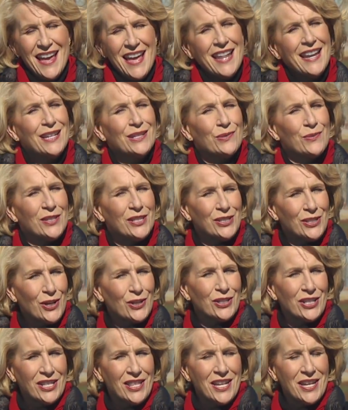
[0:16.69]
And as we
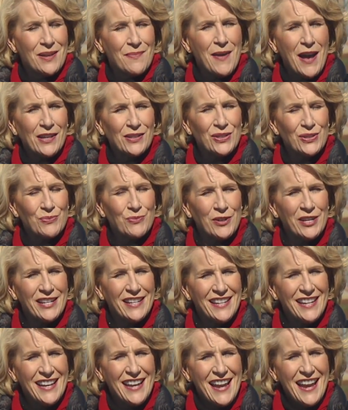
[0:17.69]
start to think about
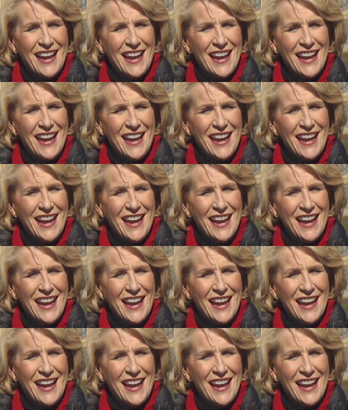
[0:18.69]
spring,